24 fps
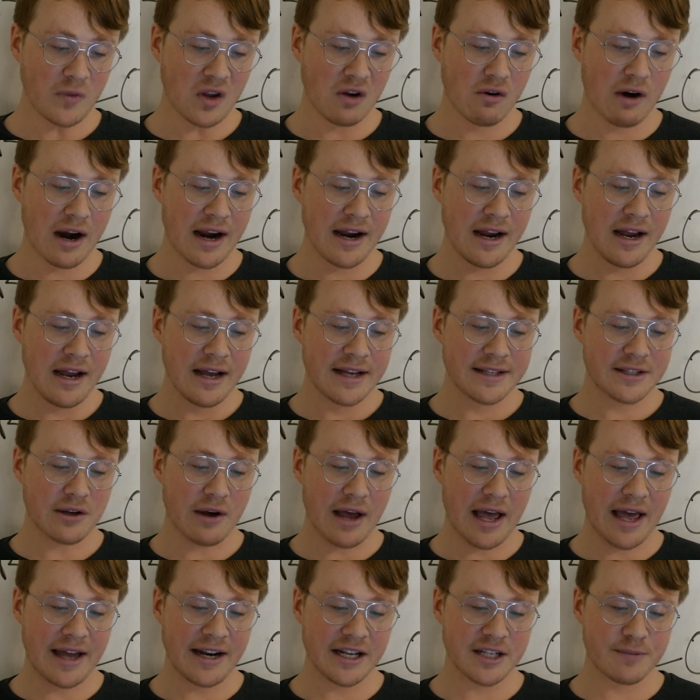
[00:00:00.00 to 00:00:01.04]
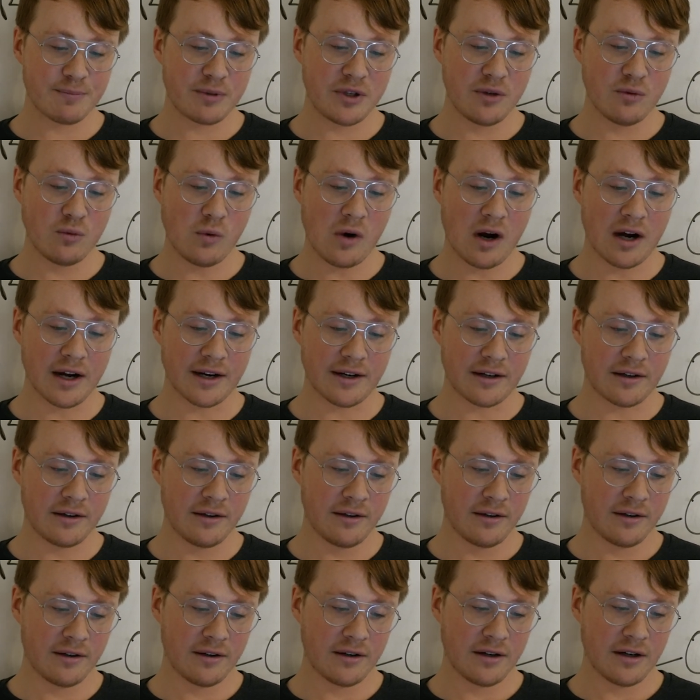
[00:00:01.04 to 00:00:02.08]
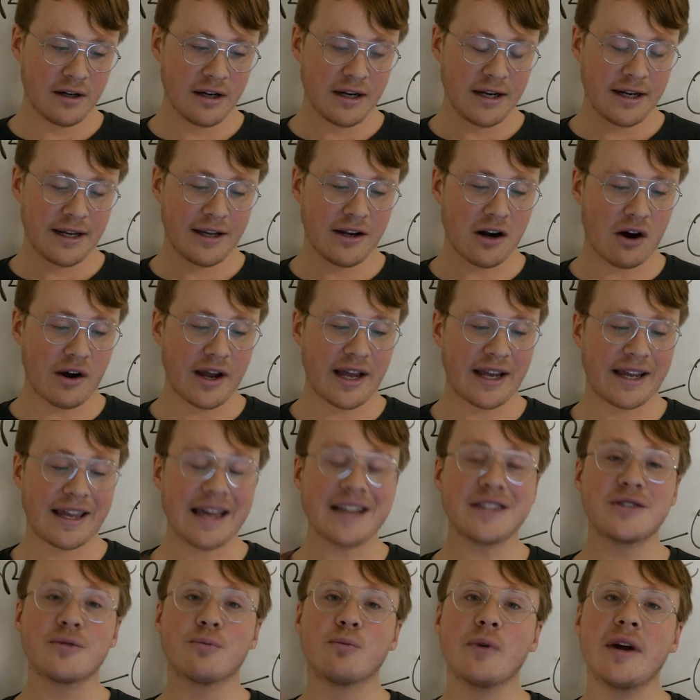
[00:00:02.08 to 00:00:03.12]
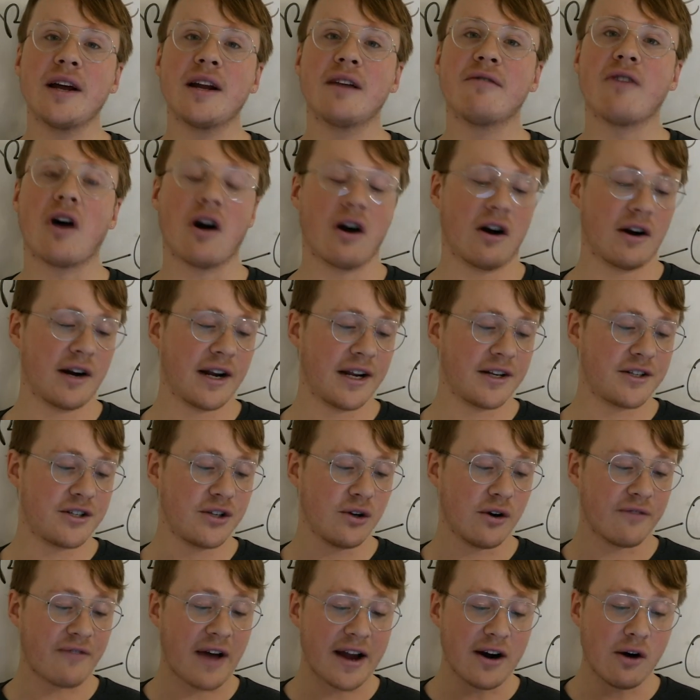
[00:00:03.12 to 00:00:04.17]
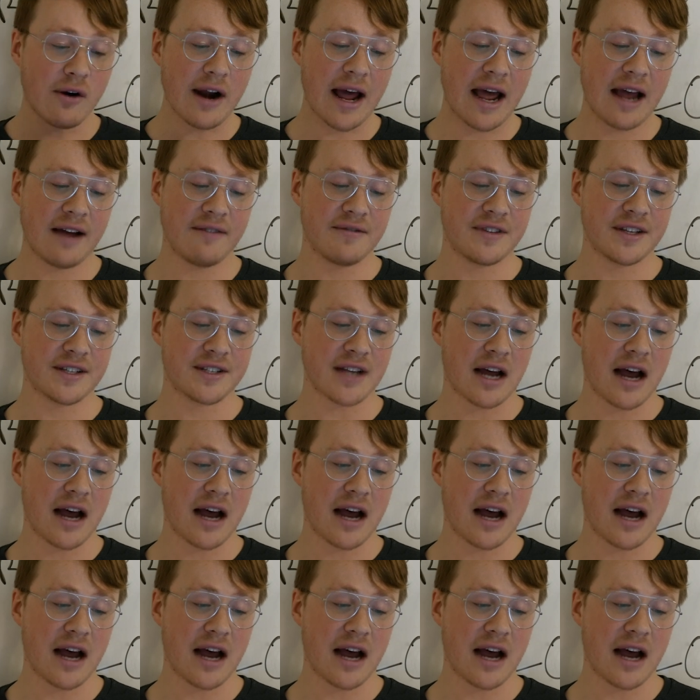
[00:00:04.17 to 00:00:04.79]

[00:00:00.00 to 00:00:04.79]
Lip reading: right? So NSP1, it gets rid of RNA2. If I don't have this